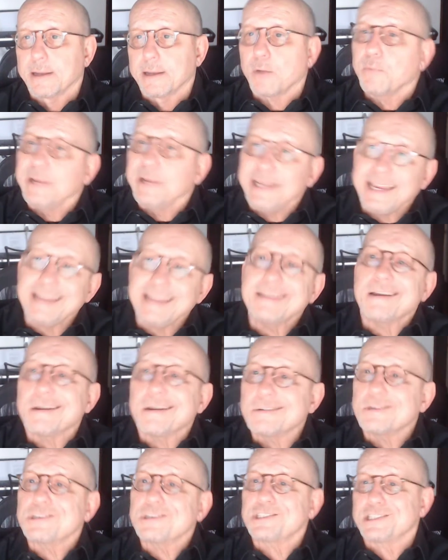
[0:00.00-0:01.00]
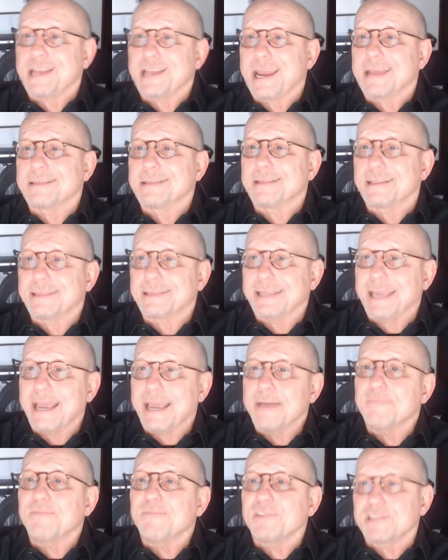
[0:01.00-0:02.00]
Now we need to understand that
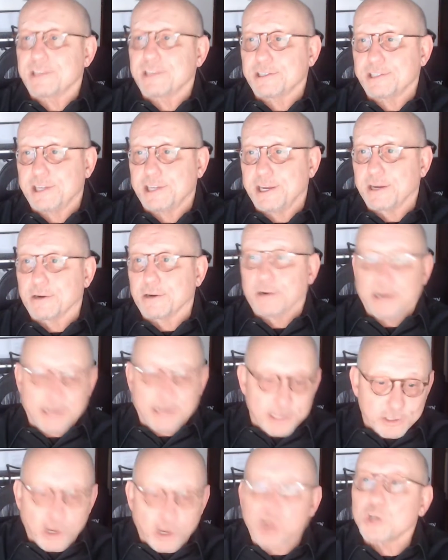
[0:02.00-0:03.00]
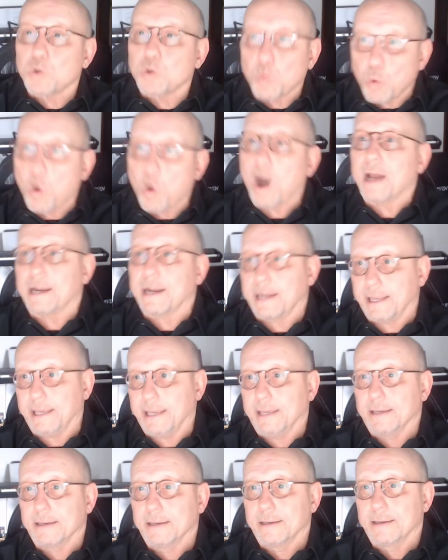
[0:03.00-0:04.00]
the emphasis here is on
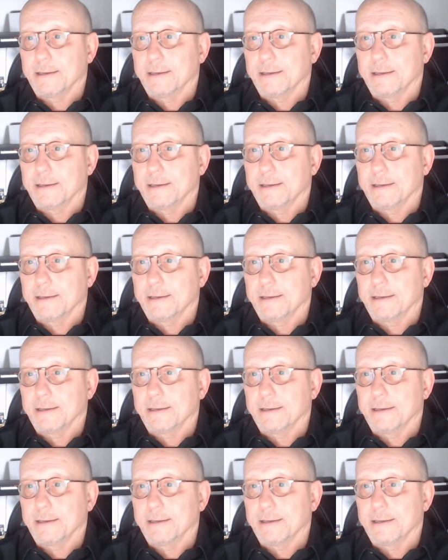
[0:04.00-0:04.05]
quantity.